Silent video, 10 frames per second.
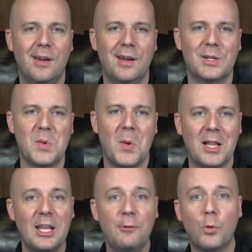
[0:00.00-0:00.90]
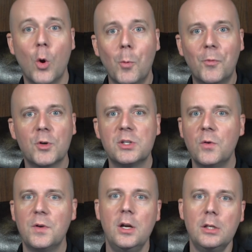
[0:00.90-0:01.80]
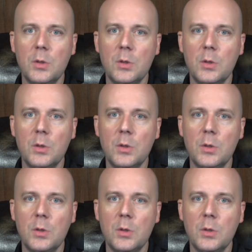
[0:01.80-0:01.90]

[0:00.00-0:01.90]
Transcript: because we want to leave room for souvenirs.